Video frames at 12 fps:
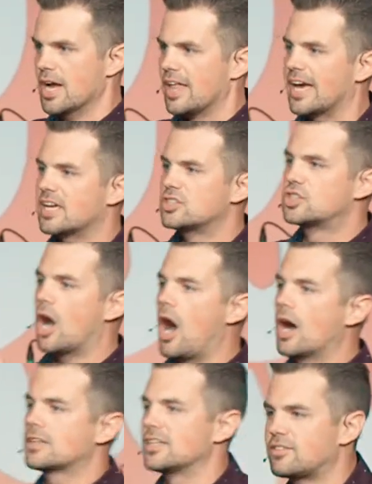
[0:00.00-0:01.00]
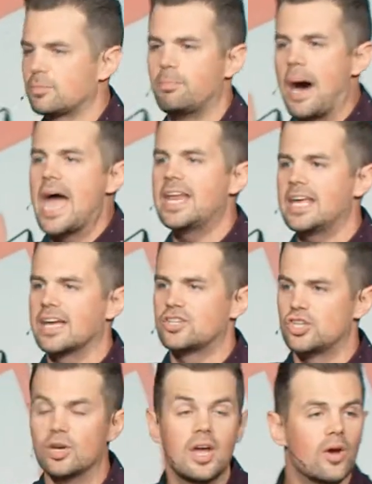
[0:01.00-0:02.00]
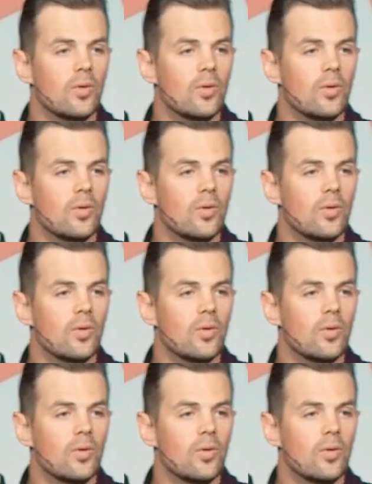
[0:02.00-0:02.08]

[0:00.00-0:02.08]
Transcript: like a dog that's biting at you.